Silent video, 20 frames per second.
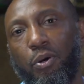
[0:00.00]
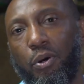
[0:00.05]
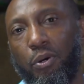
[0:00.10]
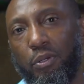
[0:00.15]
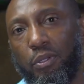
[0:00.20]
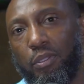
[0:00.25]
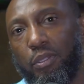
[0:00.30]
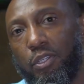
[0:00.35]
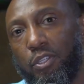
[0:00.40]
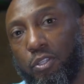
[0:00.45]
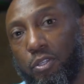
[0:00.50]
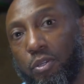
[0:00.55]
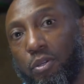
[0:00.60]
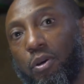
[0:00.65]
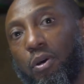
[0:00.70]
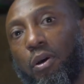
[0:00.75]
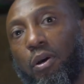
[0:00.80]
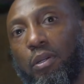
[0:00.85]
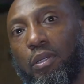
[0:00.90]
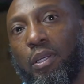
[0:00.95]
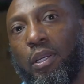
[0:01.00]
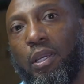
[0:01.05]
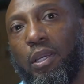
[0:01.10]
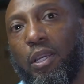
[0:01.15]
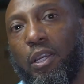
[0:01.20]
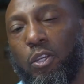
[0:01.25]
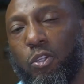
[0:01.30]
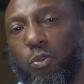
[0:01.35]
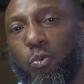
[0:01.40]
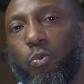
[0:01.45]
honor this God
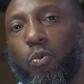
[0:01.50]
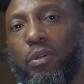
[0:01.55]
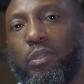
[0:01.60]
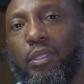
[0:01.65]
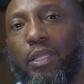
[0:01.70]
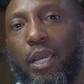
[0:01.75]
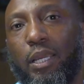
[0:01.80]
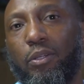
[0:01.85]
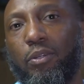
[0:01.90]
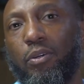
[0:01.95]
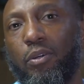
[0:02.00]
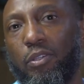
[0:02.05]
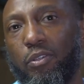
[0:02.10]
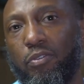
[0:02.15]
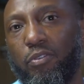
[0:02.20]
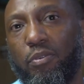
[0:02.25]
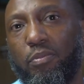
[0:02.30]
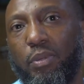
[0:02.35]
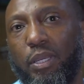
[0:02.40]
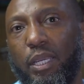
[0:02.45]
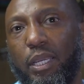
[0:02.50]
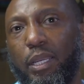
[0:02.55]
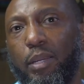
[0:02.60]
is what that does for me.